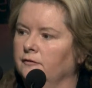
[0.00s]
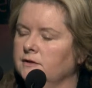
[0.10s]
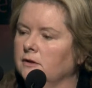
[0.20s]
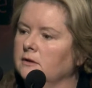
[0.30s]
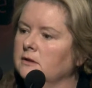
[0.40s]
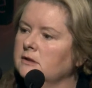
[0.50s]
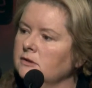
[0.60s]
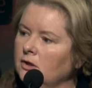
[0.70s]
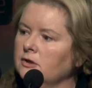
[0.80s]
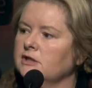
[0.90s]
so that it's
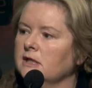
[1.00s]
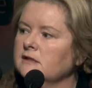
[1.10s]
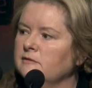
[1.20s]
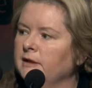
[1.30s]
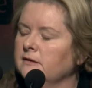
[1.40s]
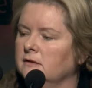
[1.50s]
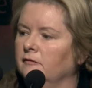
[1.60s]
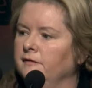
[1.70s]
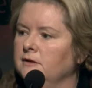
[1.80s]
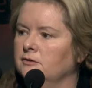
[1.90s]
not just about
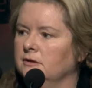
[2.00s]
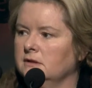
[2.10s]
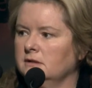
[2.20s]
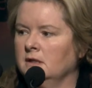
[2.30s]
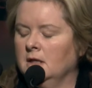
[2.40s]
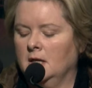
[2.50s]
self-interest.